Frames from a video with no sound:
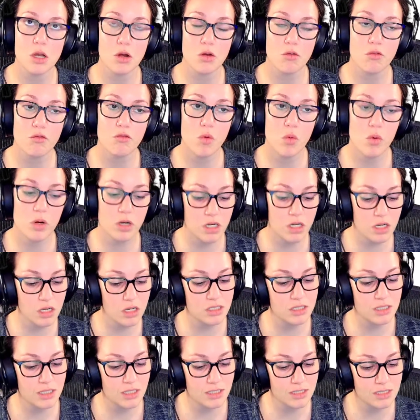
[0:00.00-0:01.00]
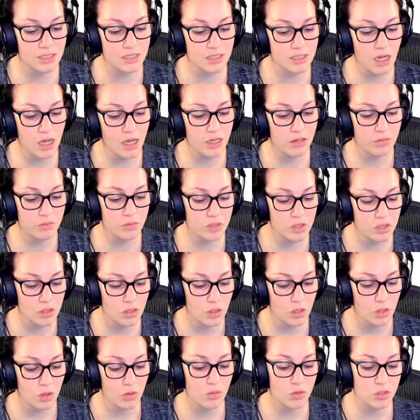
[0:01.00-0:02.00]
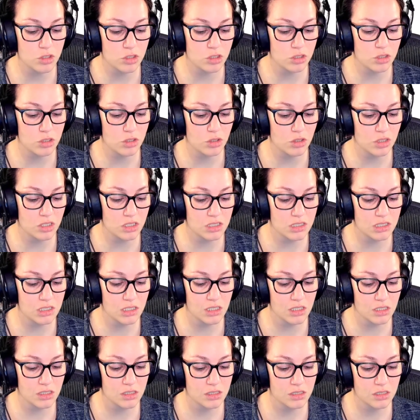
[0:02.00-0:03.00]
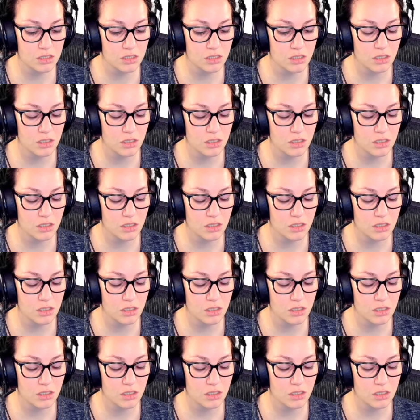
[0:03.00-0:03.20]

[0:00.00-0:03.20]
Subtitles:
40 6 times, which is 36.